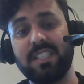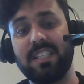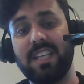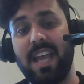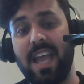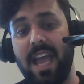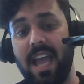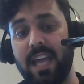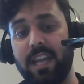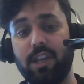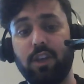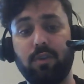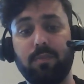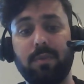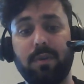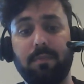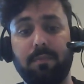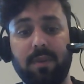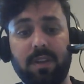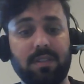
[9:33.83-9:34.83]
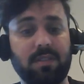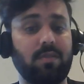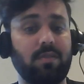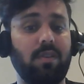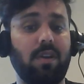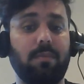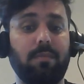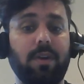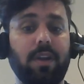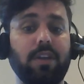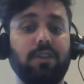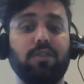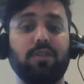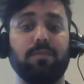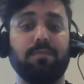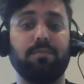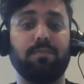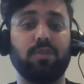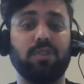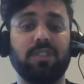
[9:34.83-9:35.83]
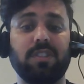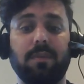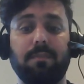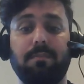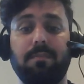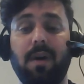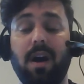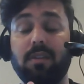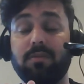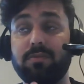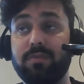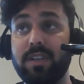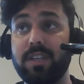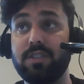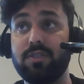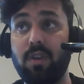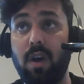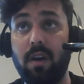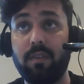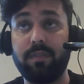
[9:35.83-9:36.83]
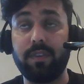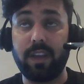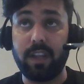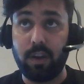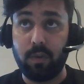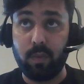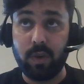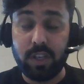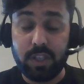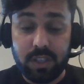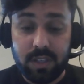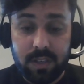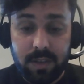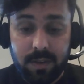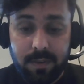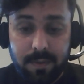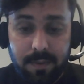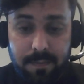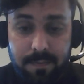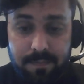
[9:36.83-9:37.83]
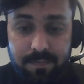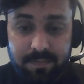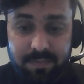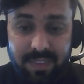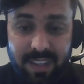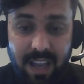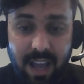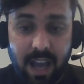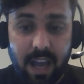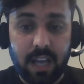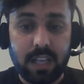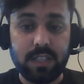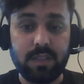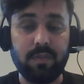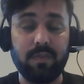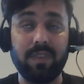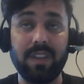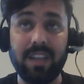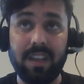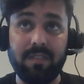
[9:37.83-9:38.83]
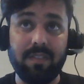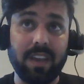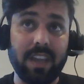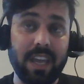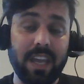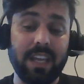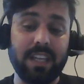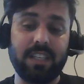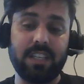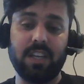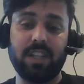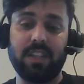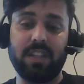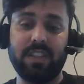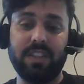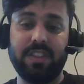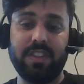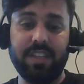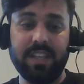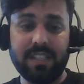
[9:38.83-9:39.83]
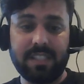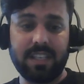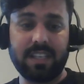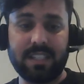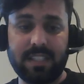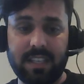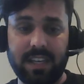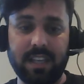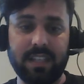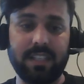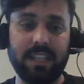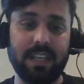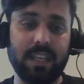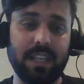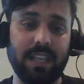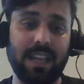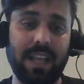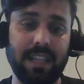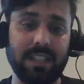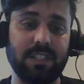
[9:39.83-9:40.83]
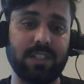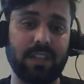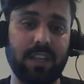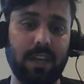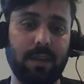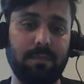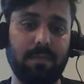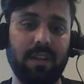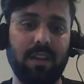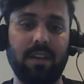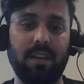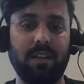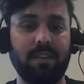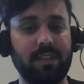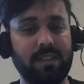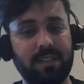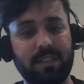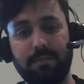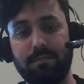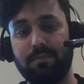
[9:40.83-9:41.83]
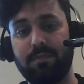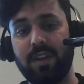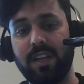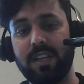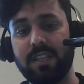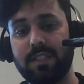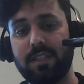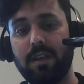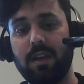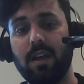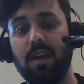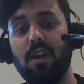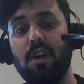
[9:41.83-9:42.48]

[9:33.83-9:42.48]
and humans must collaborate to push the boundaries of innovation. As we navigate this exciting landscape, let us embrace the